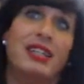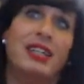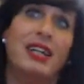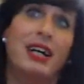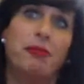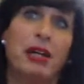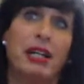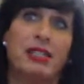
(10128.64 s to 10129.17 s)

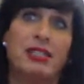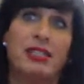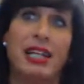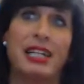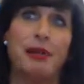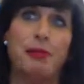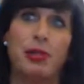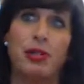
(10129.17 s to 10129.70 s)
I'm not
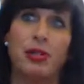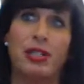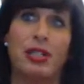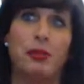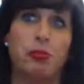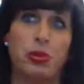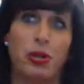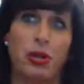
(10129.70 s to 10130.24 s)
saying I'm looking
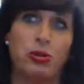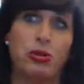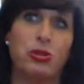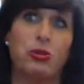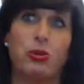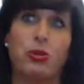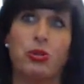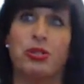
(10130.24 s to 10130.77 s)
at
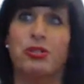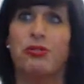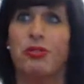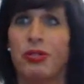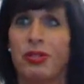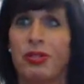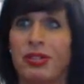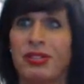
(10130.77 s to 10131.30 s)
brochures
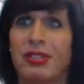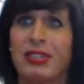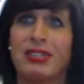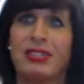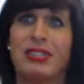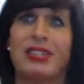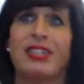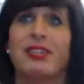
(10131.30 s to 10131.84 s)
for
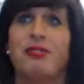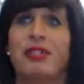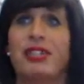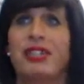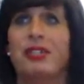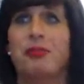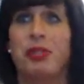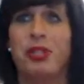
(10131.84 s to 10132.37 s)
assisted
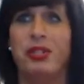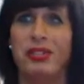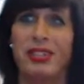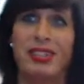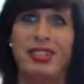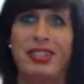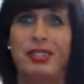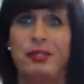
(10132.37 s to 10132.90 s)
living
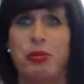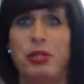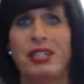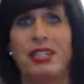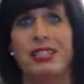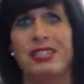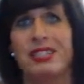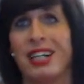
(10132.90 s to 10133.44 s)
communities
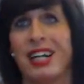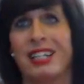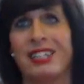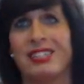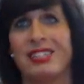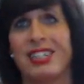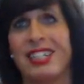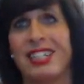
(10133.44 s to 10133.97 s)
because I
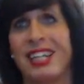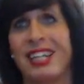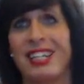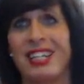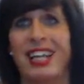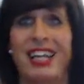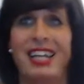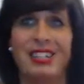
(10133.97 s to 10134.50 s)
don't think they can
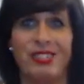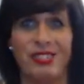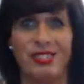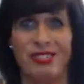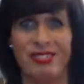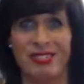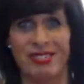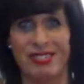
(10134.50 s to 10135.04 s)
handle,
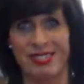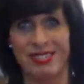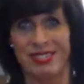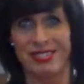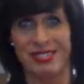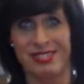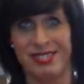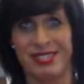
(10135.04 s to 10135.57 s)

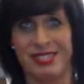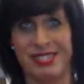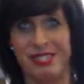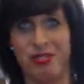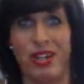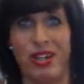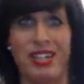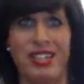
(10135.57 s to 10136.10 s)

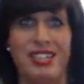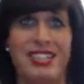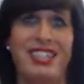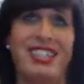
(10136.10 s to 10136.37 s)
right?